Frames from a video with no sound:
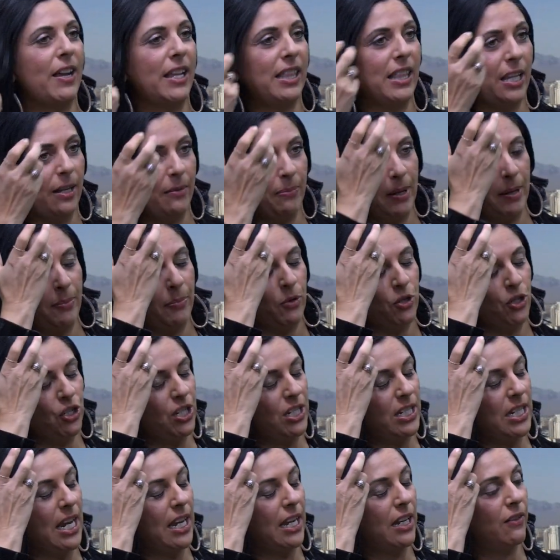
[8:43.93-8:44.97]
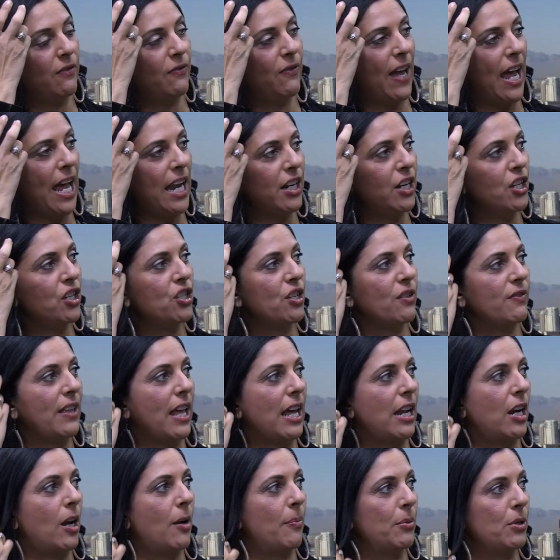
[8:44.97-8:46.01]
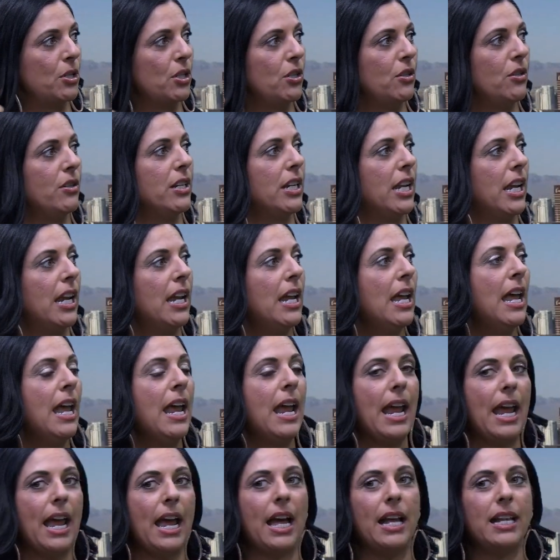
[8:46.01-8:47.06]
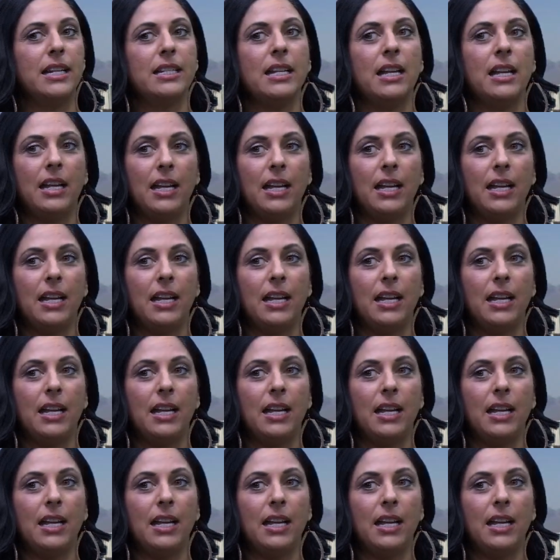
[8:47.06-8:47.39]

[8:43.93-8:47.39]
I think people should take advantage of that opportunity. And